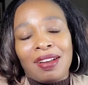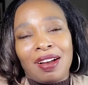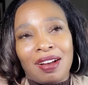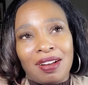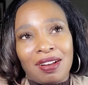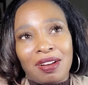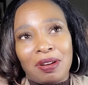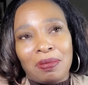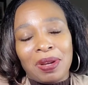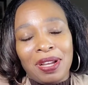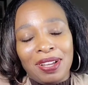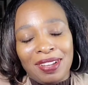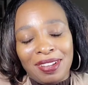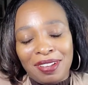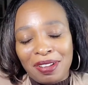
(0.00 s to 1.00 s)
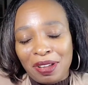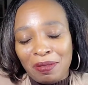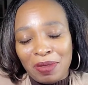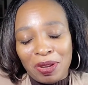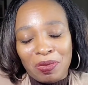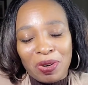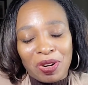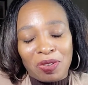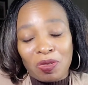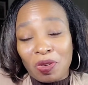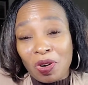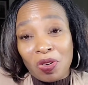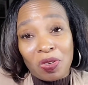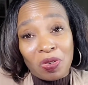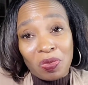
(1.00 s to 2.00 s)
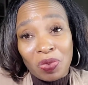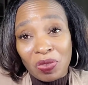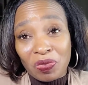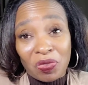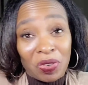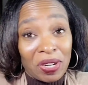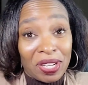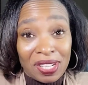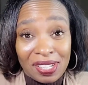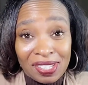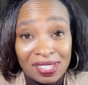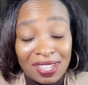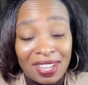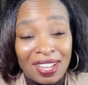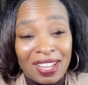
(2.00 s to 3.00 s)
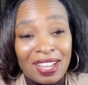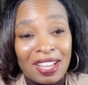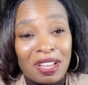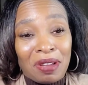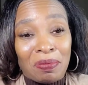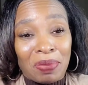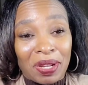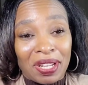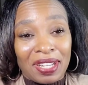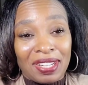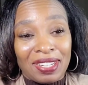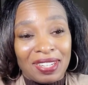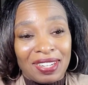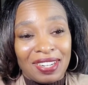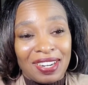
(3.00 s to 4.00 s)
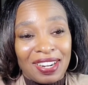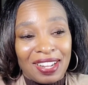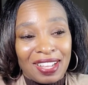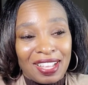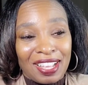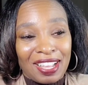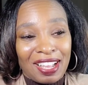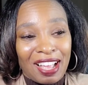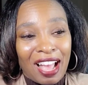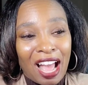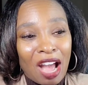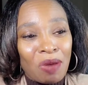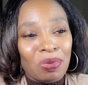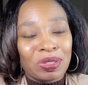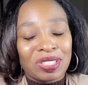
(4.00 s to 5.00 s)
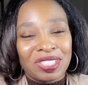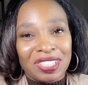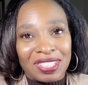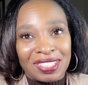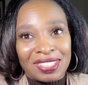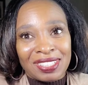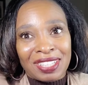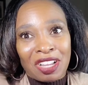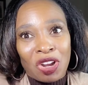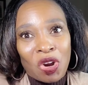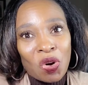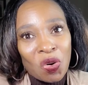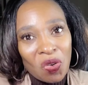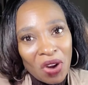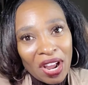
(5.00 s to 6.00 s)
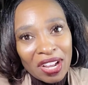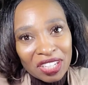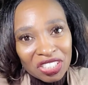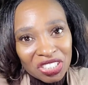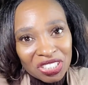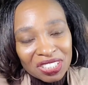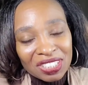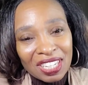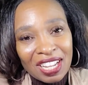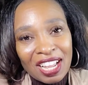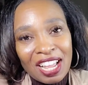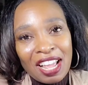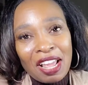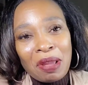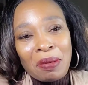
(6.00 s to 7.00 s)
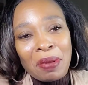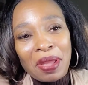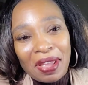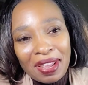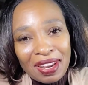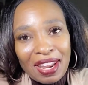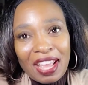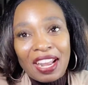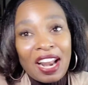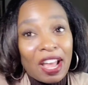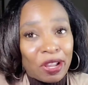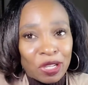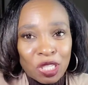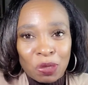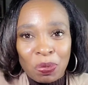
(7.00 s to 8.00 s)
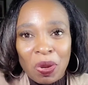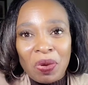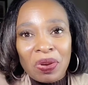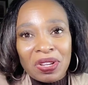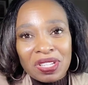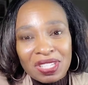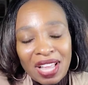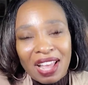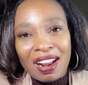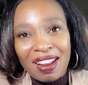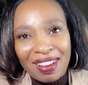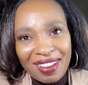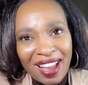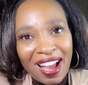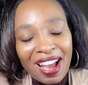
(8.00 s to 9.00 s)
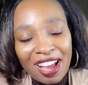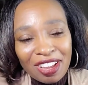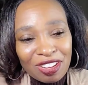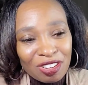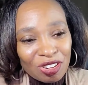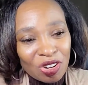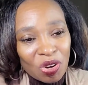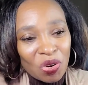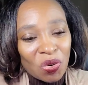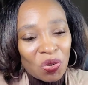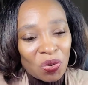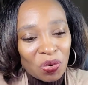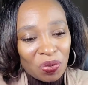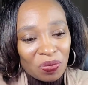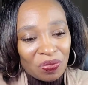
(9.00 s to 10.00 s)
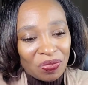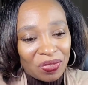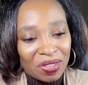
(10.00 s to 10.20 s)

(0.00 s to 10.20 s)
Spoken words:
I mean, we're grown, we're friends, but I was just crushed. And I experienced that a lot, you know,